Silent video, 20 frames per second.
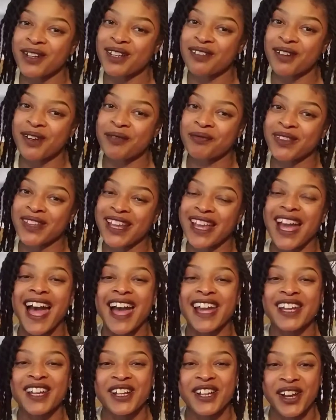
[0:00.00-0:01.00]
Weaver.
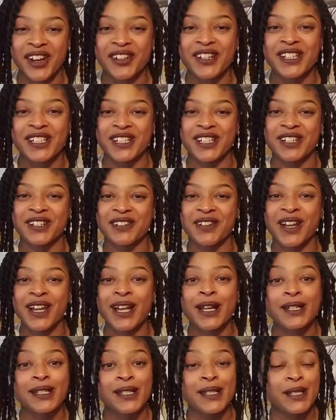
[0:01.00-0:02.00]
I encourage you
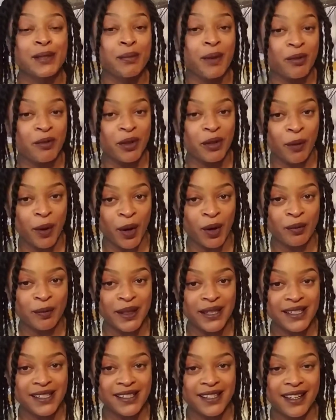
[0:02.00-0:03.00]
to spin with
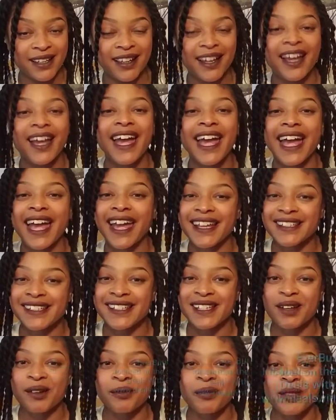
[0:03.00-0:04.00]
purpose
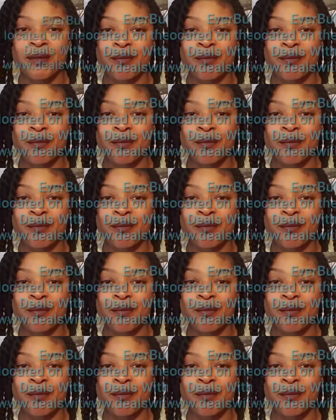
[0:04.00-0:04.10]
and deal